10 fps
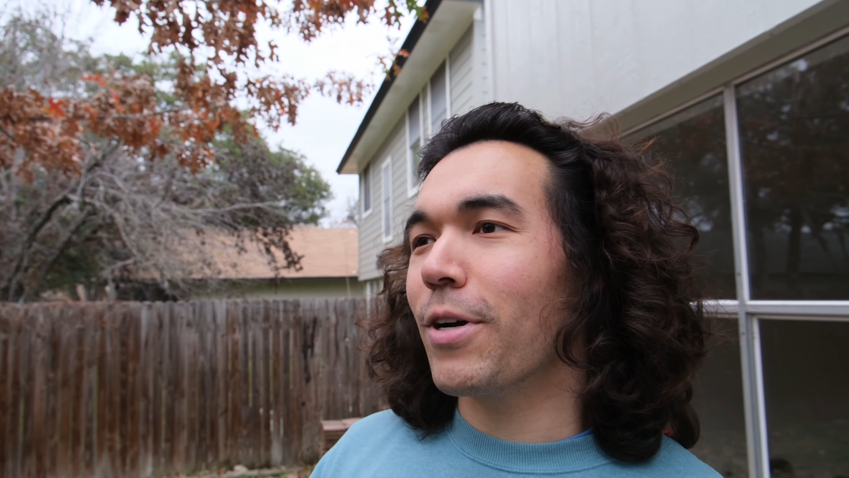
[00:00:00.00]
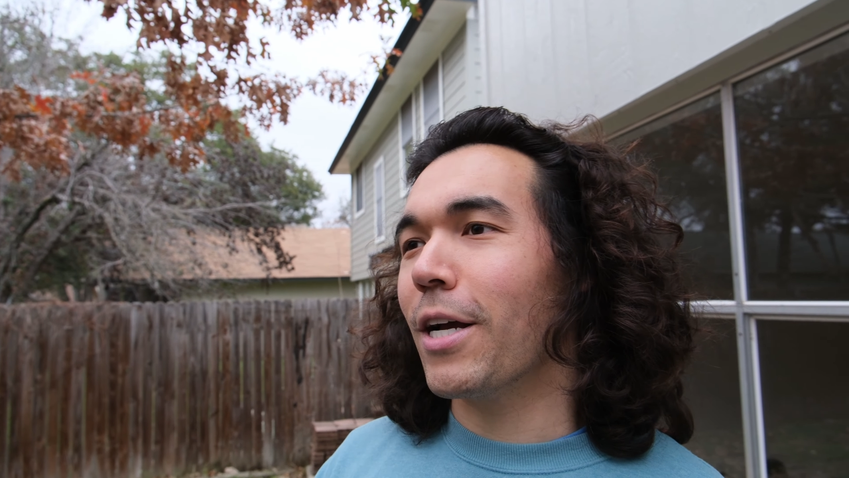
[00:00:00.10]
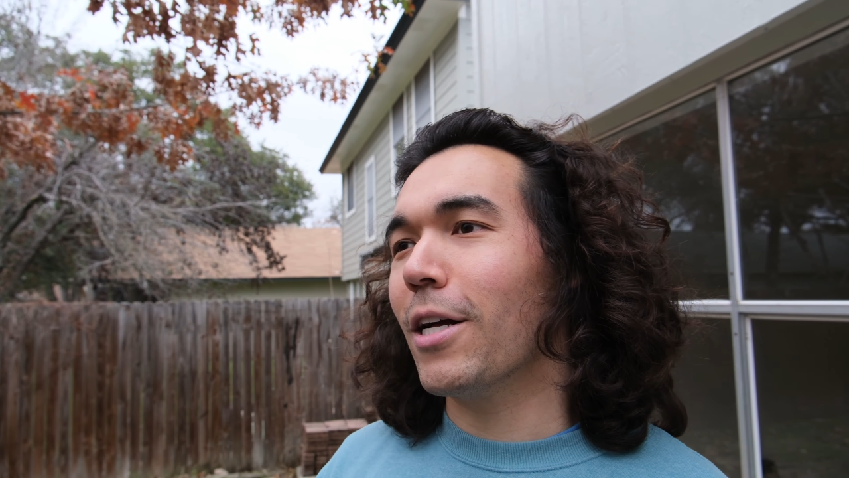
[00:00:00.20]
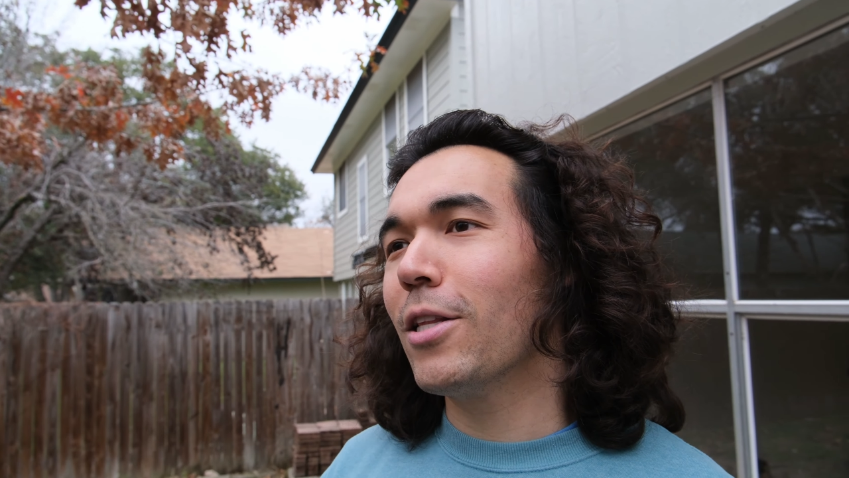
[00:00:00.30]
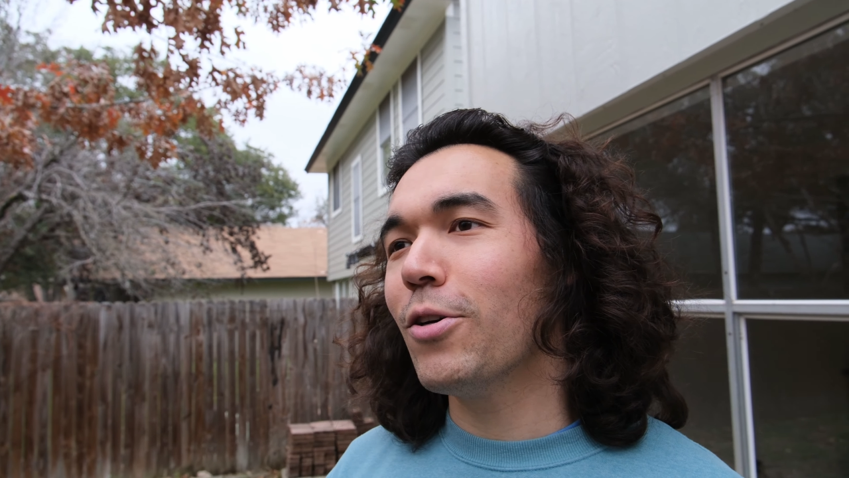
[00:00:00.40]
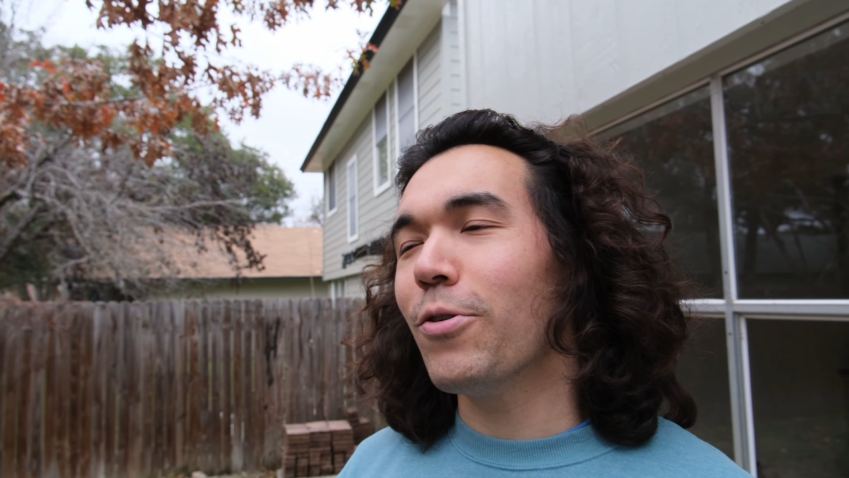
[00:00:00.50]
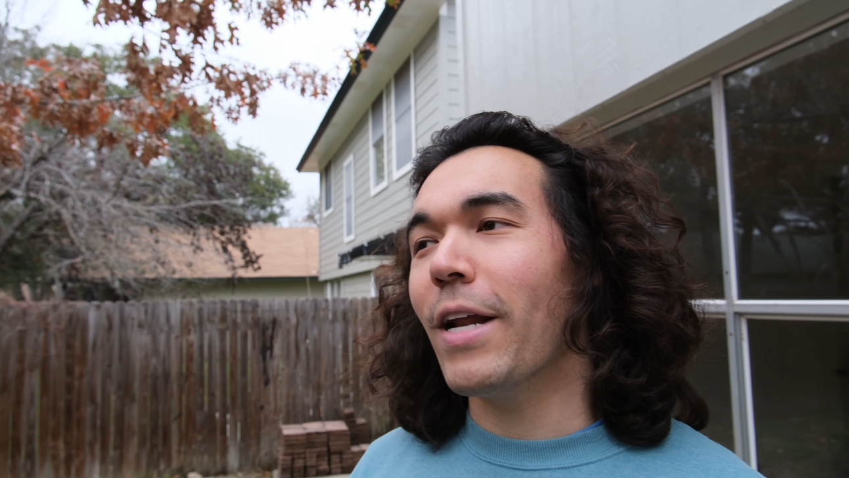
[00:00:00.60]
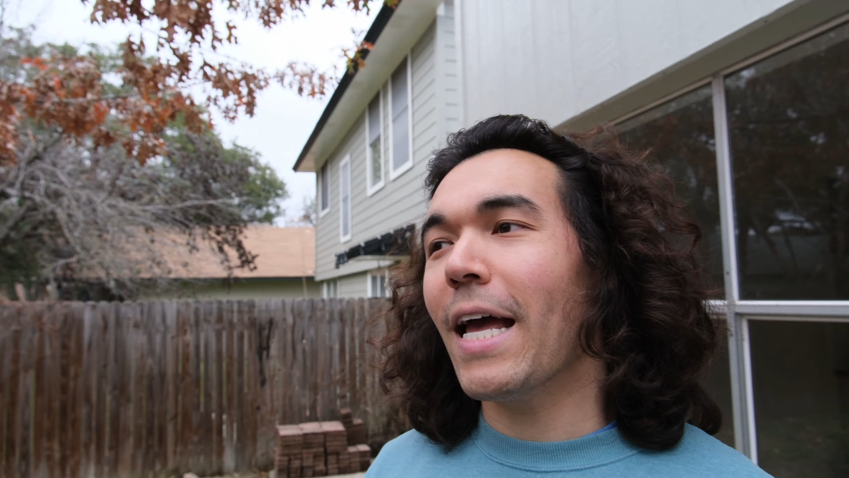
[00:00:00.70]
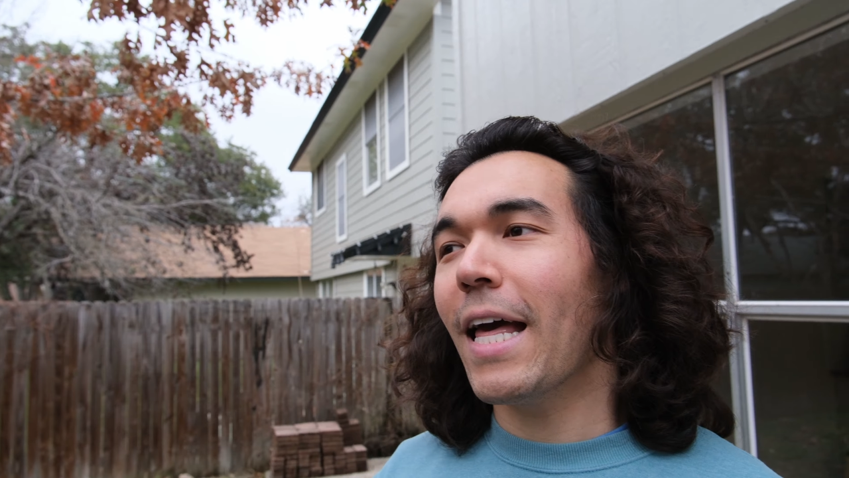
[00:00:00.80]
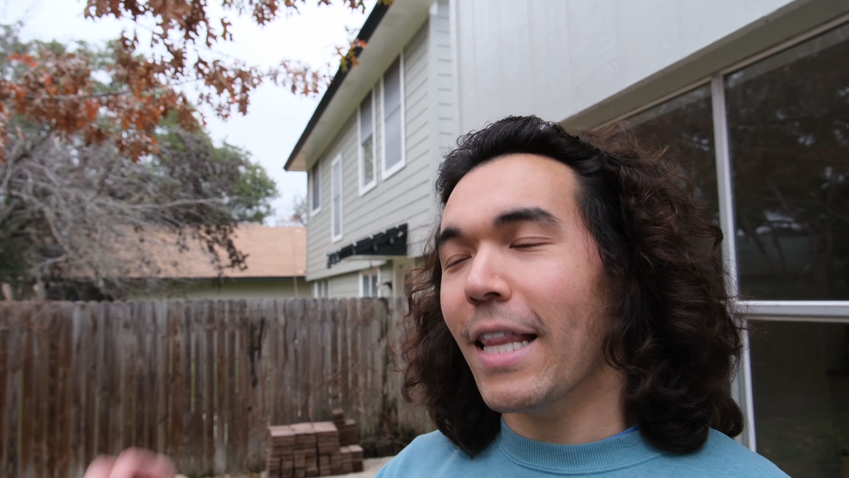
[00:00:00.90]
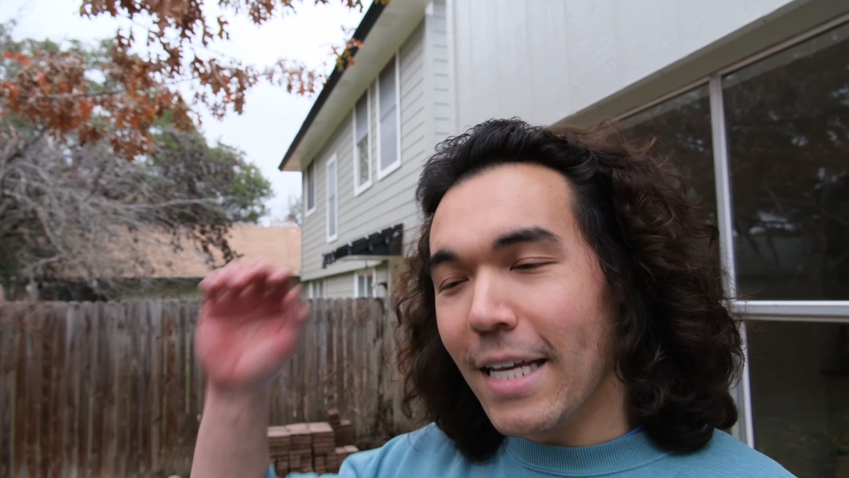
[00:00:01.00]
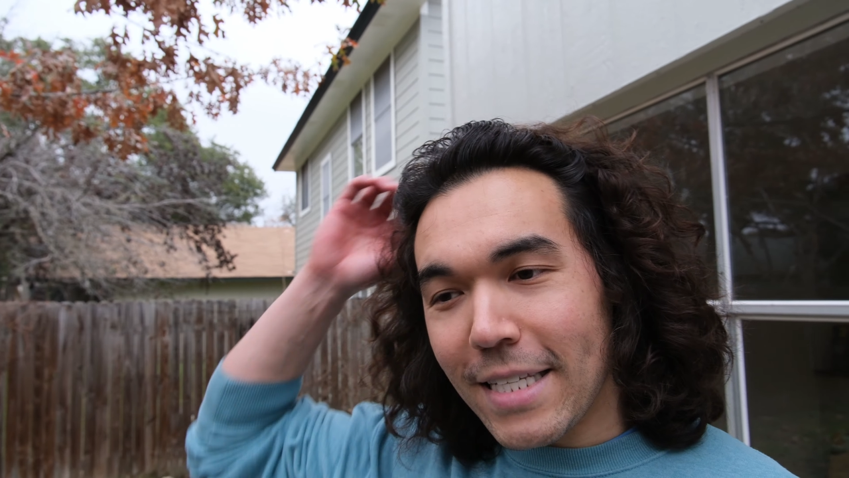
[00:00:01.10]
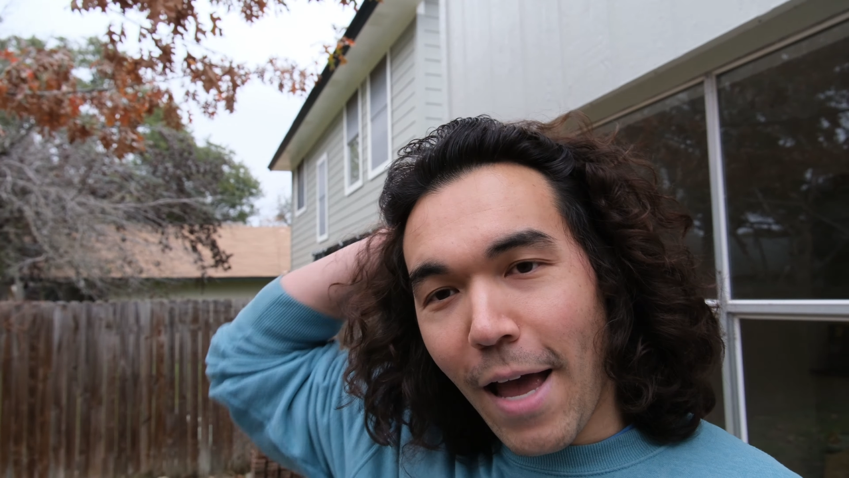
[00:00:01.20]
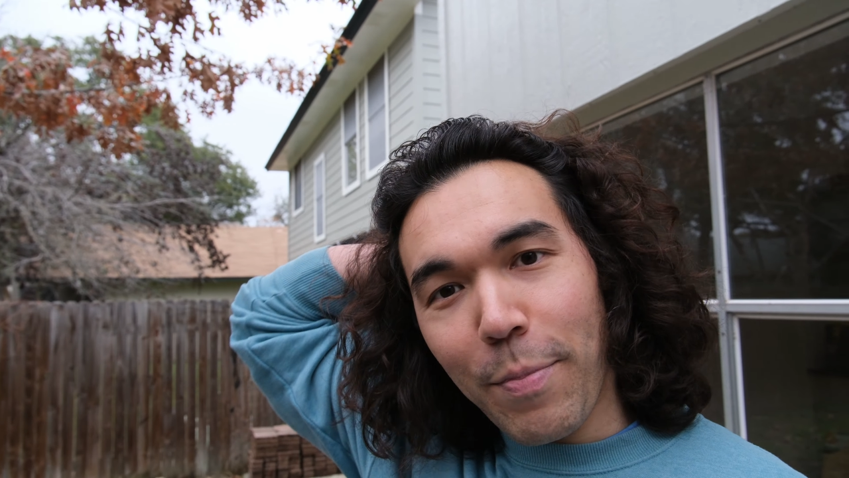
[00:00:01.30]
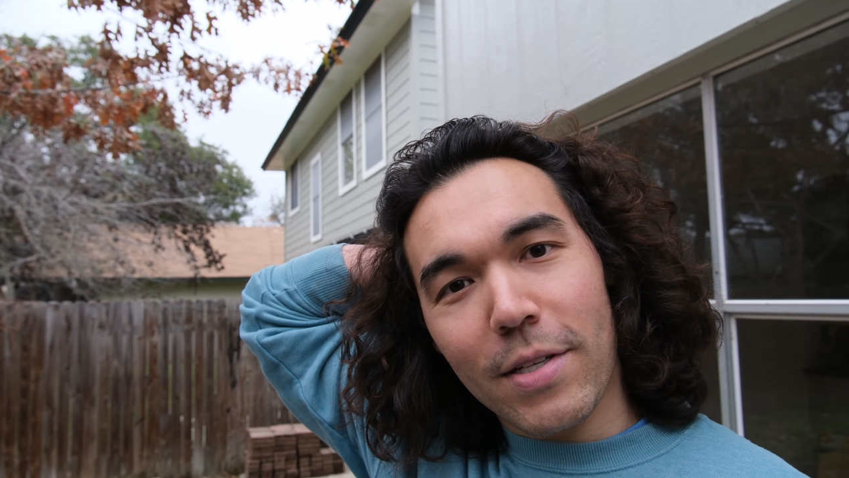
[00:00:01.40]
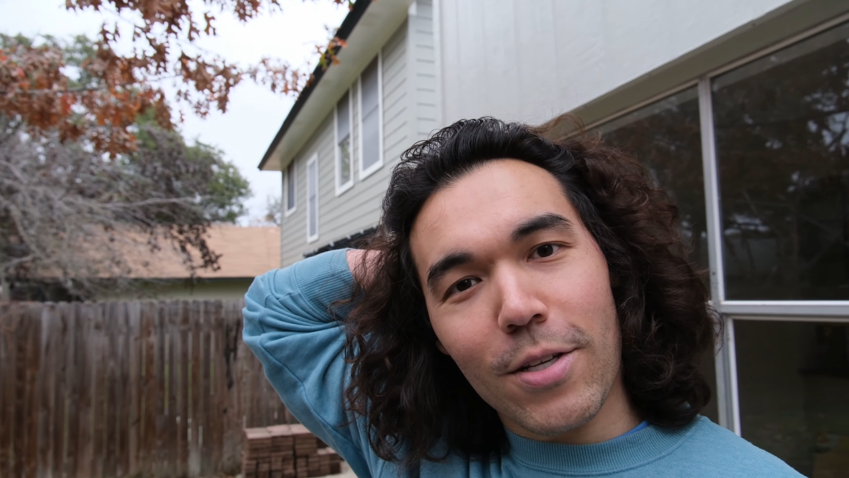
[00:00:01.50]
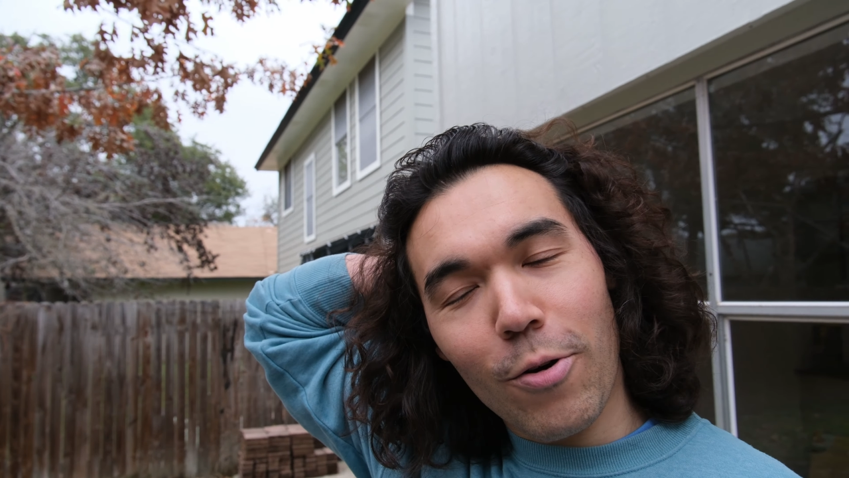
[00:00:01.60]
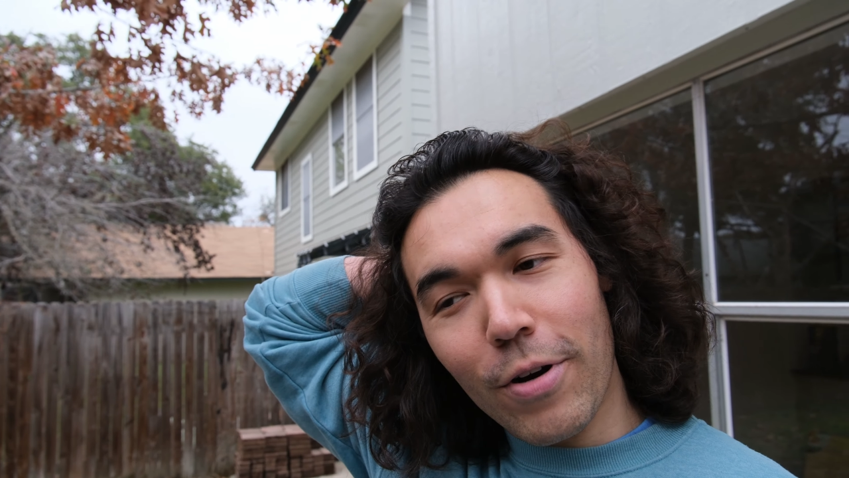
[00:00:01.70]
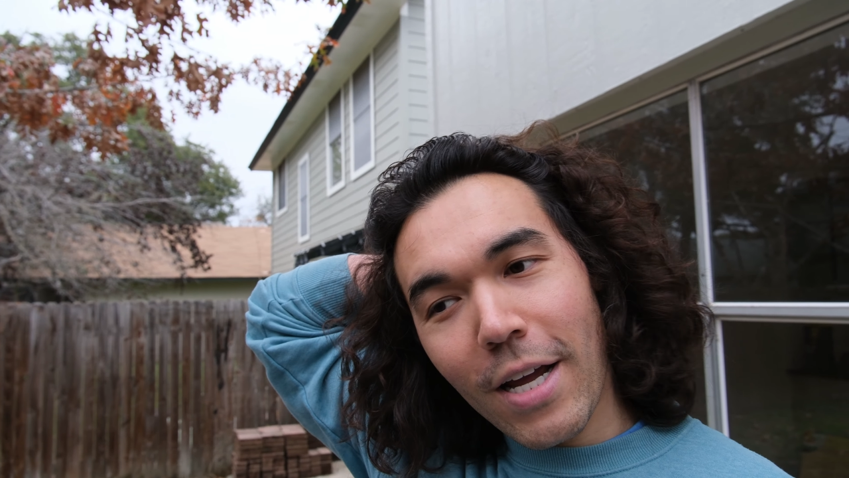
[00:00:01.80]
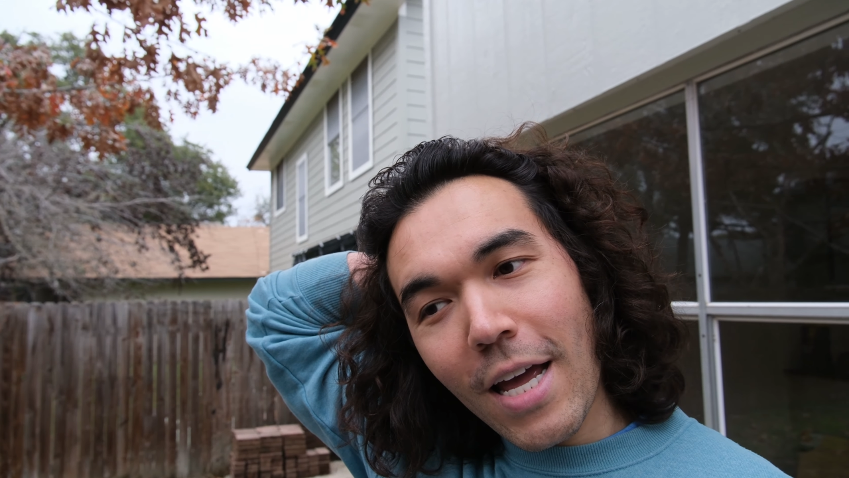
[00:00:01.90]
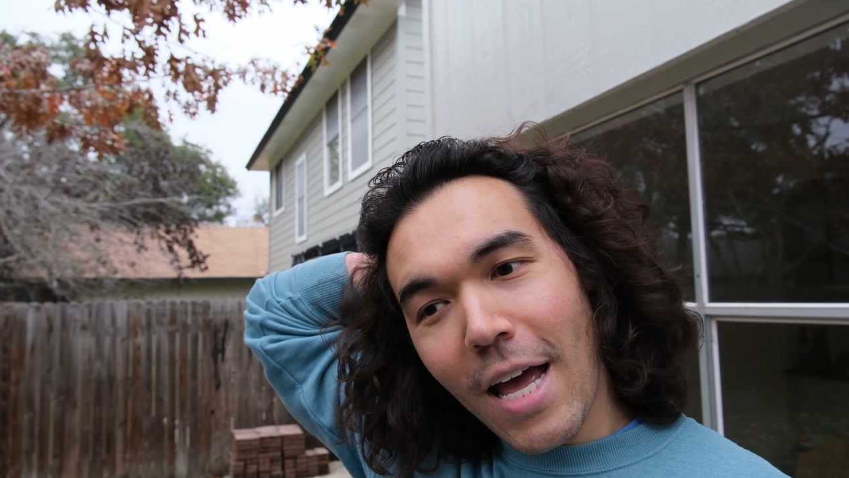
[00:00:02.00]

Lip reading: conclude this episode